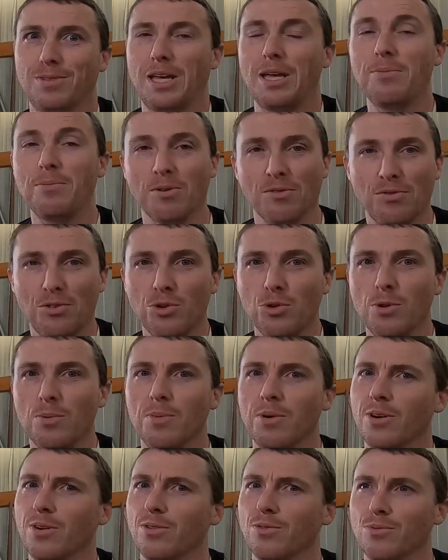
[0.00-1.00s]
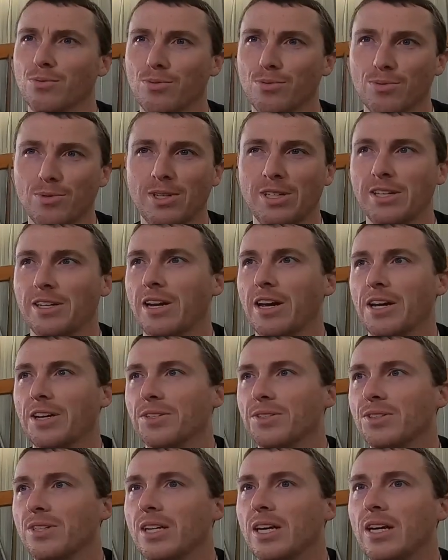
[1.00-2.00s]
keep your fuel burn really
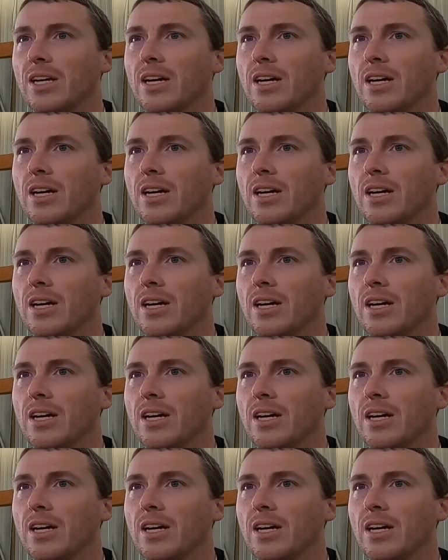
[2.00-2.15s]
nice.